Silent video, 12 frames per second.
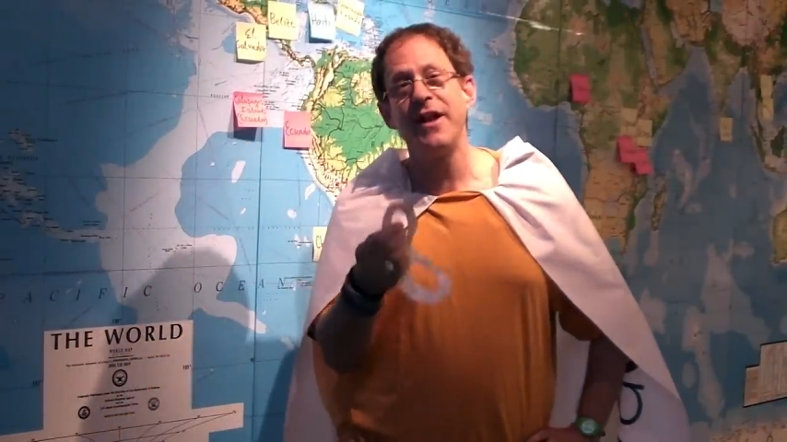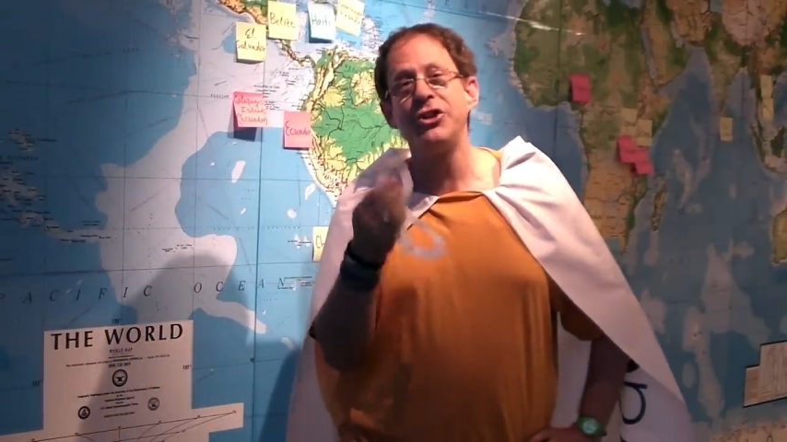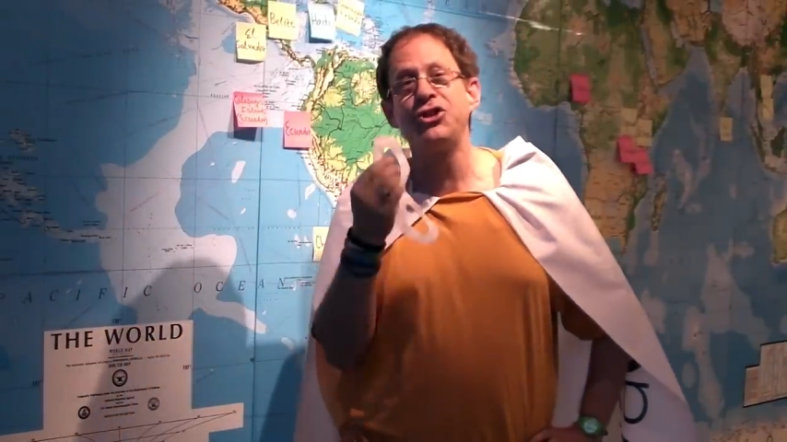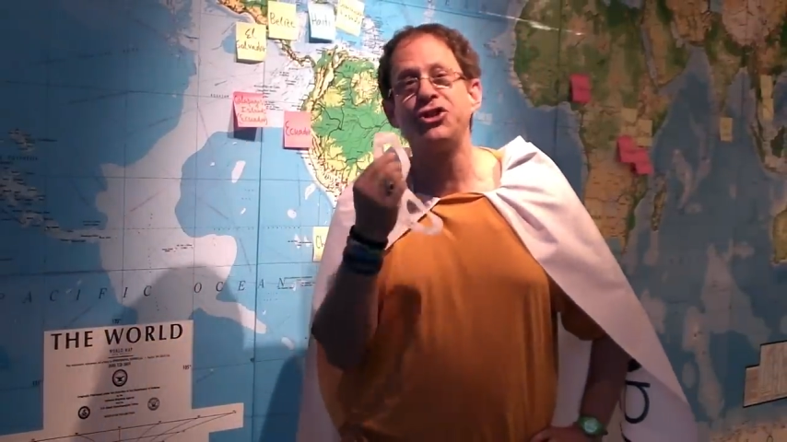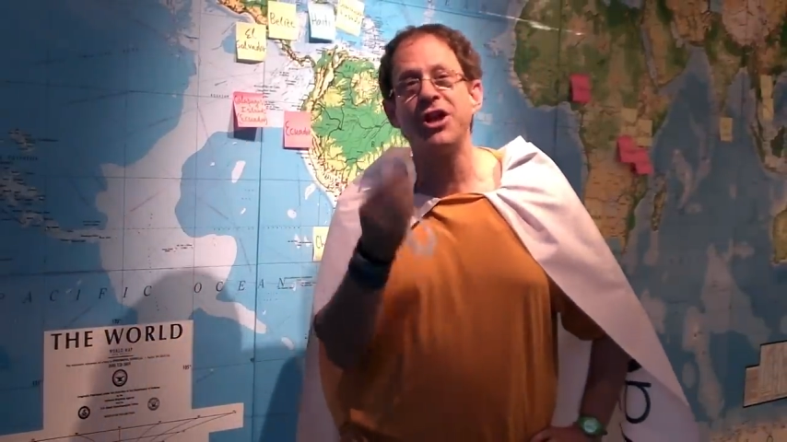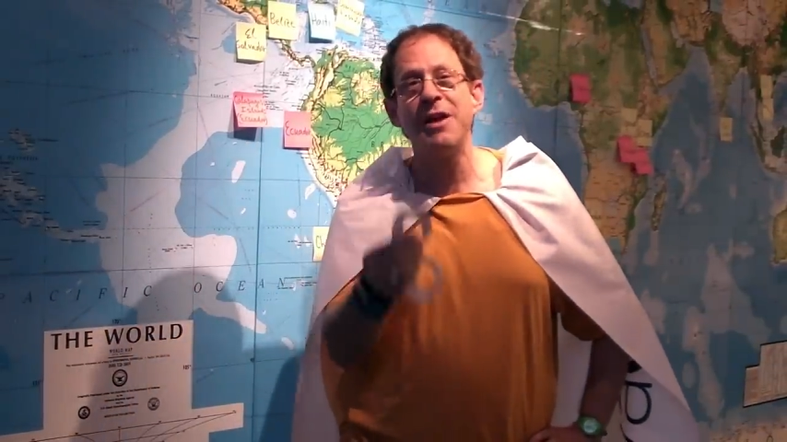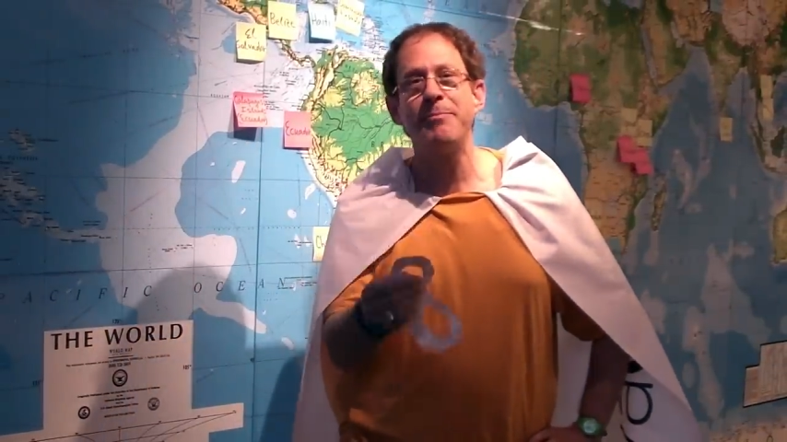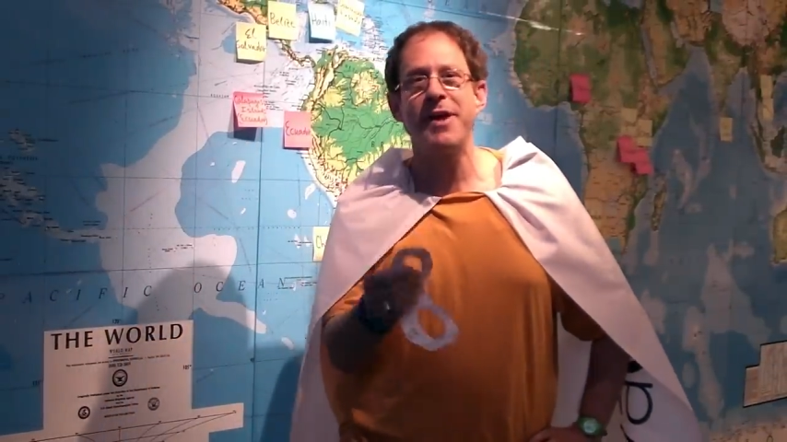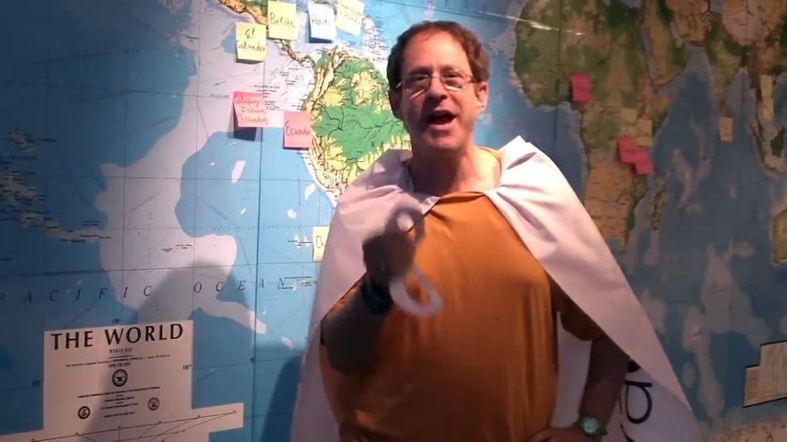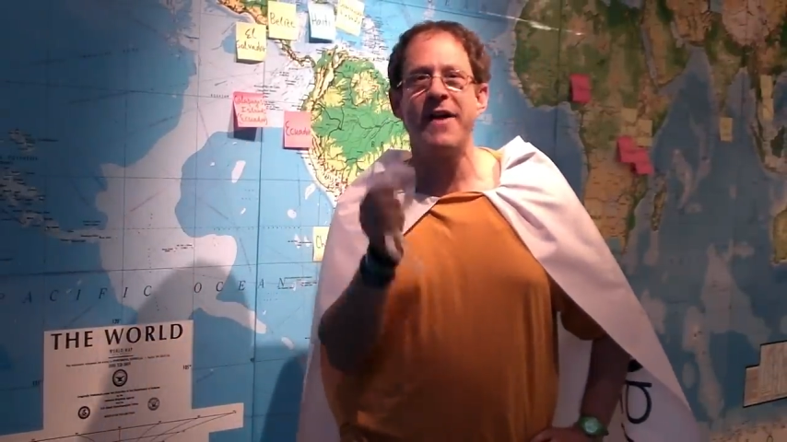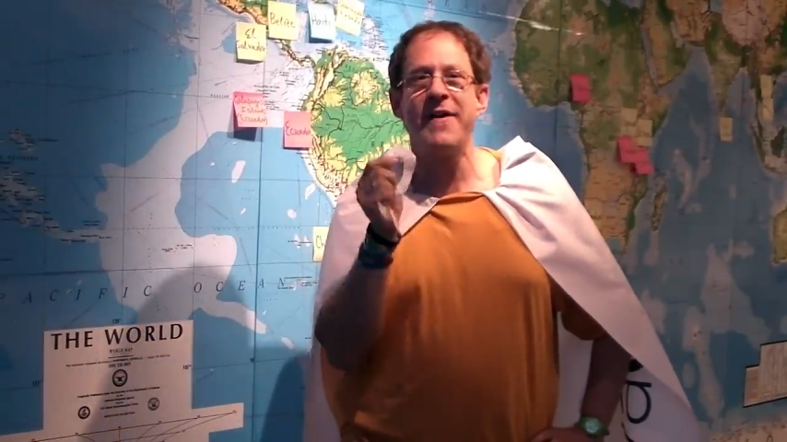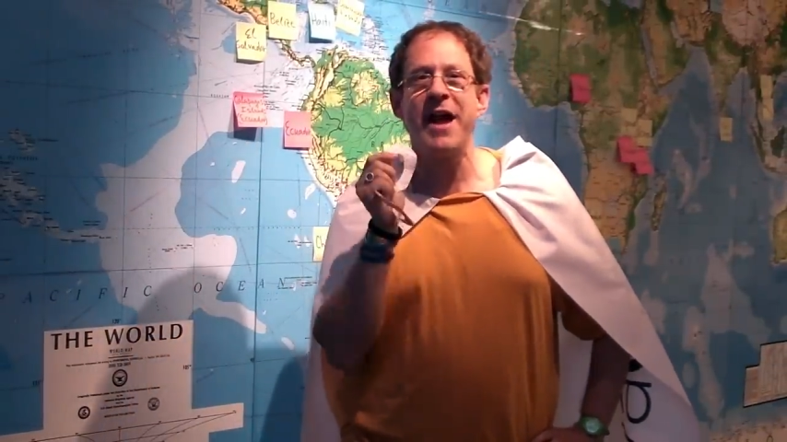they ship
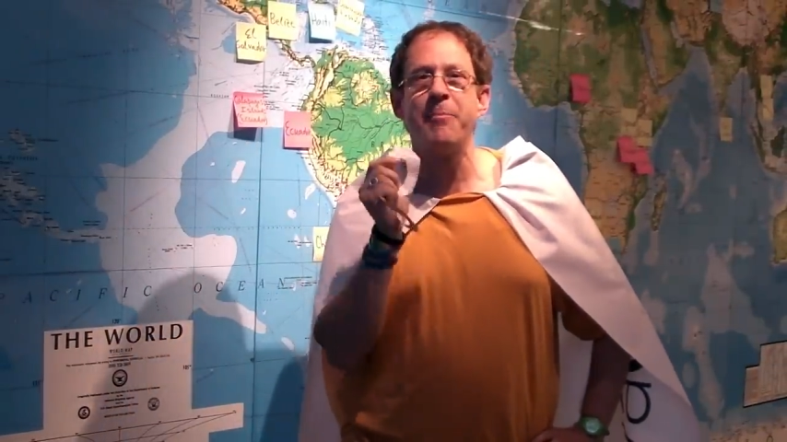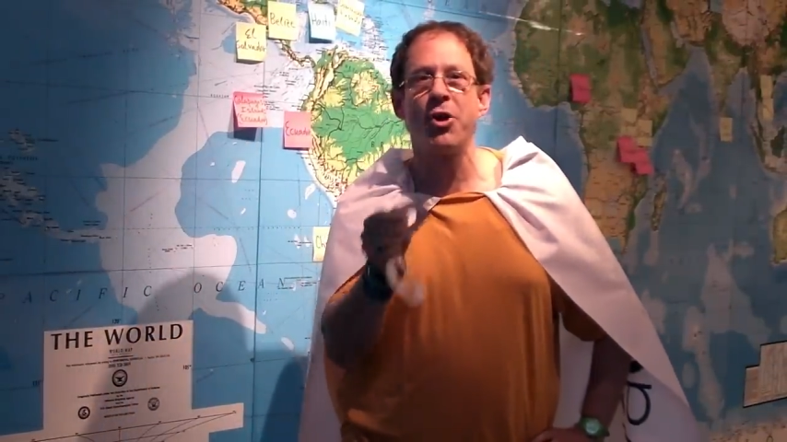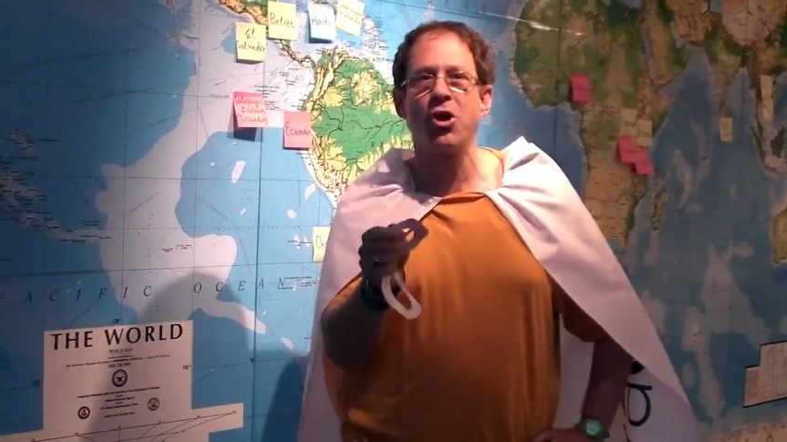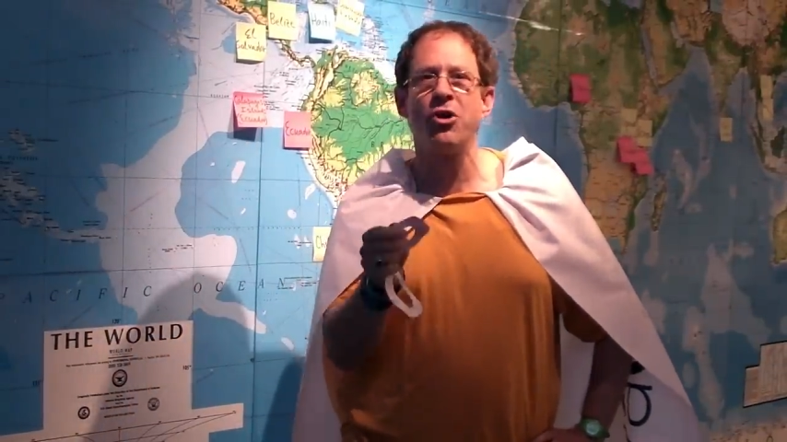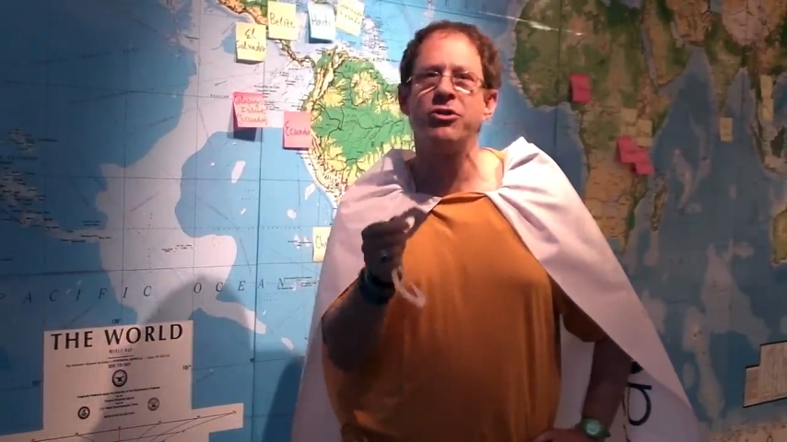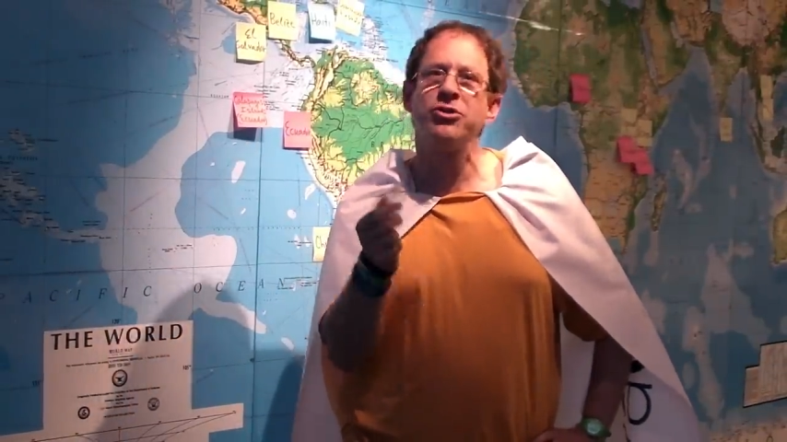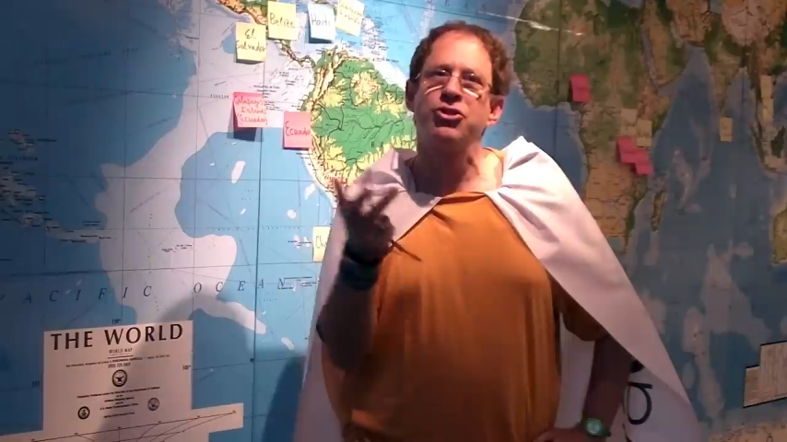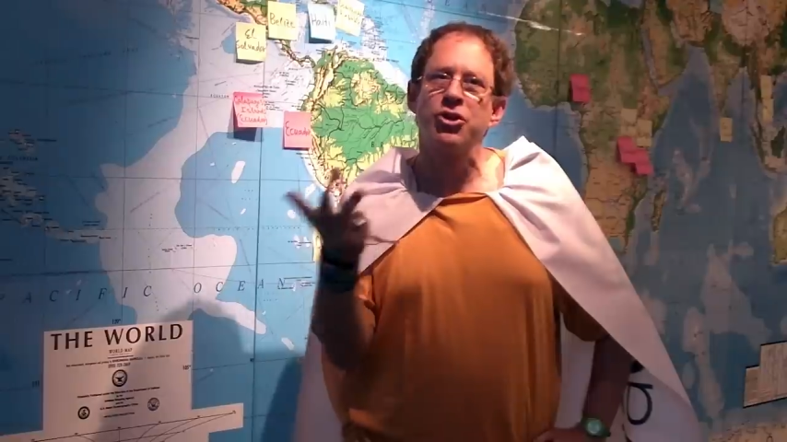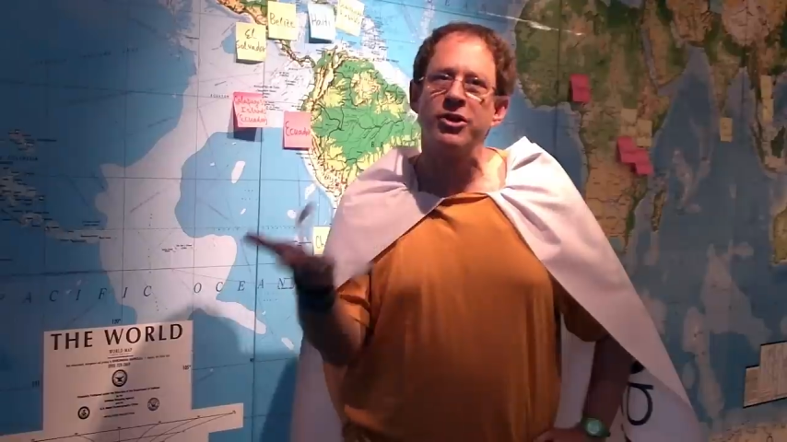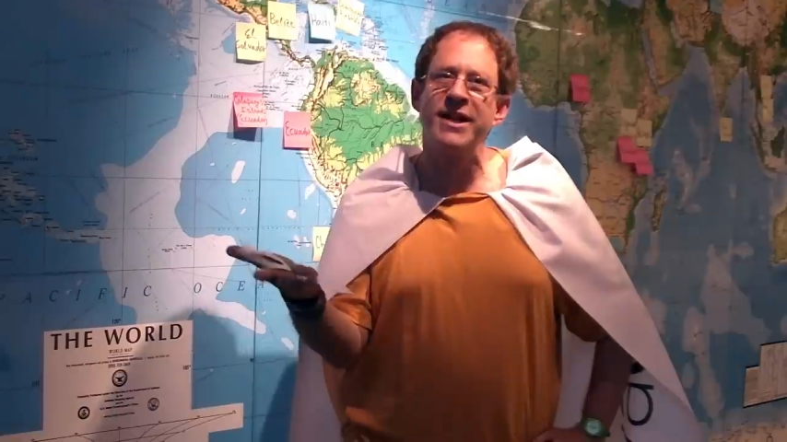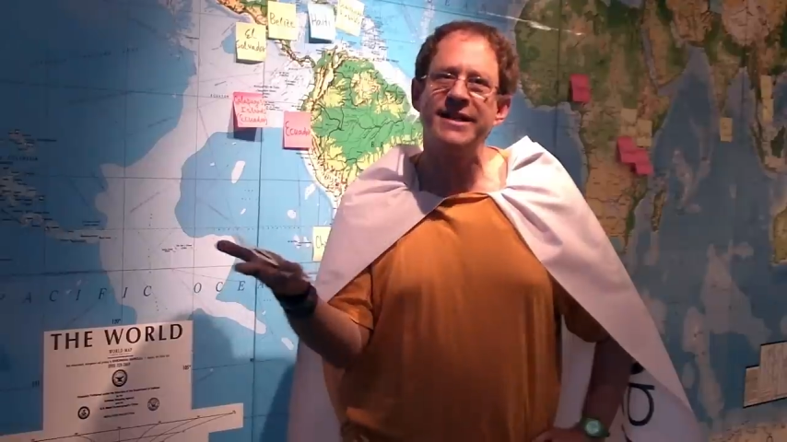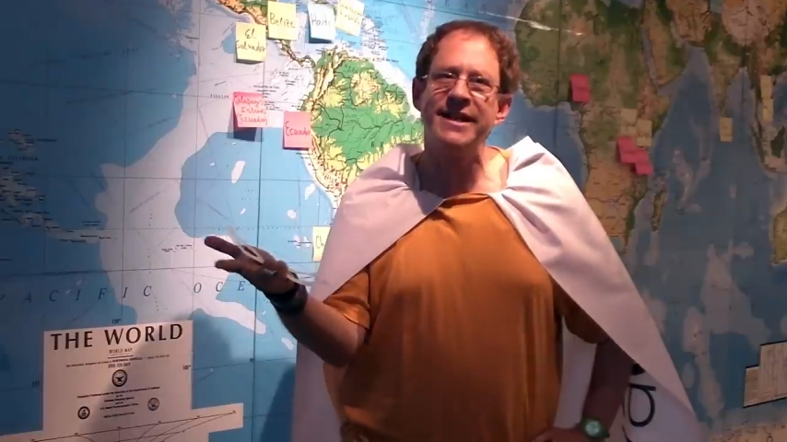and they burn
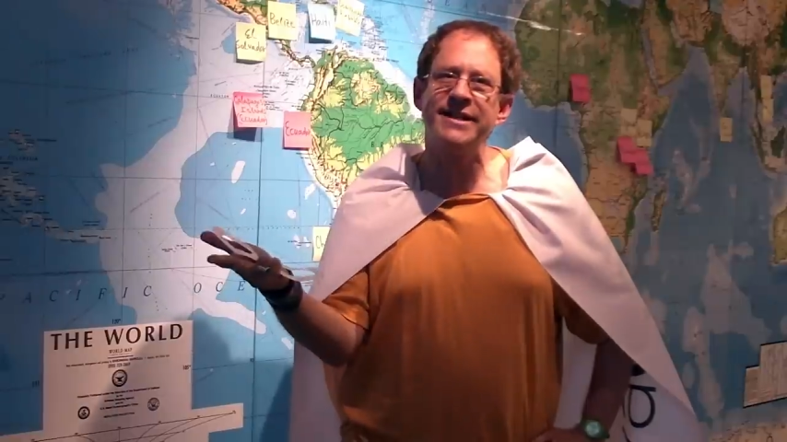dirty